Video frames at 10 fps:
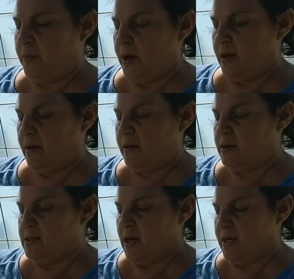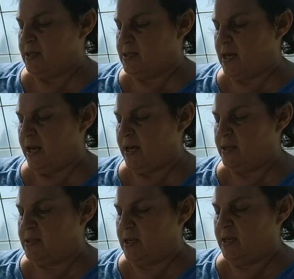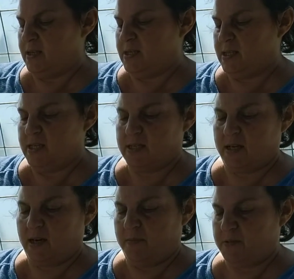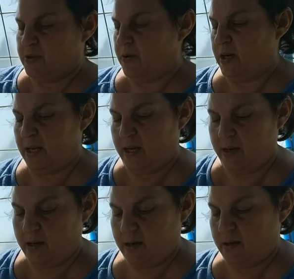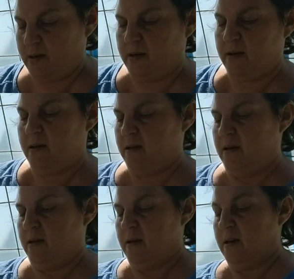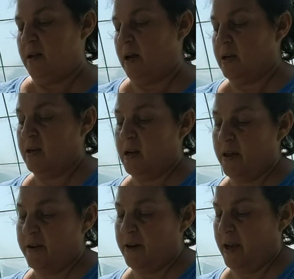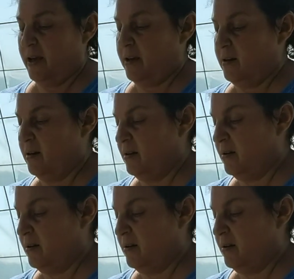But it's kind of sad seeing the season come to an end. And on the other hand,